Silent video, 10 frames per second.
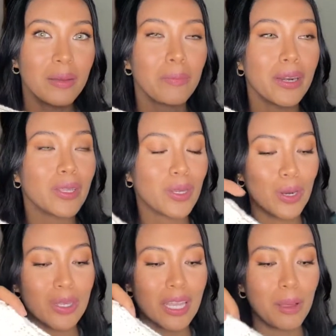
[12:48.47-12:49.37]
but it
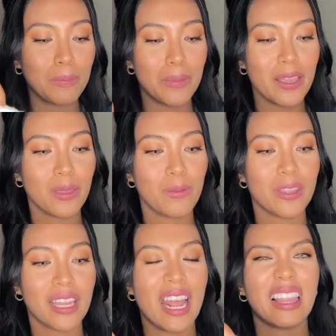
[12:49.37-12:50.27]
turns out being the
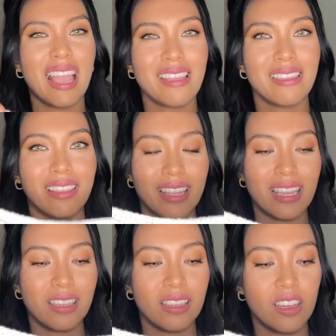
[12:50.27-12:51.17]
one that I like the
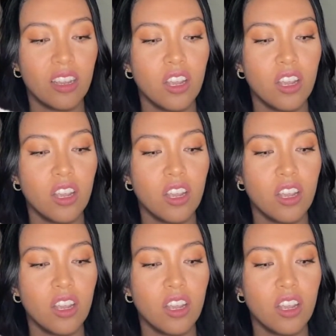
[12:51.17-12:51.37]
least.